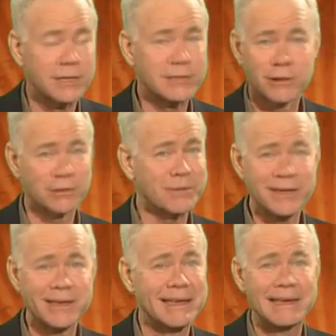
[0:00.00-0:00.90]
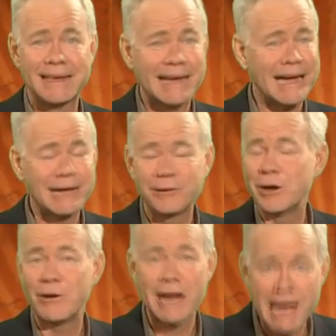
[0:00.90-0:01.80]
He told me, I don't
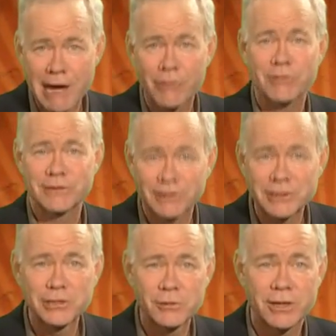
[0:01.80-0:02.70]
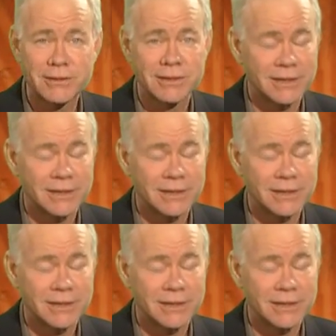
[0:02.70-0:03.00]
know how they'll do it.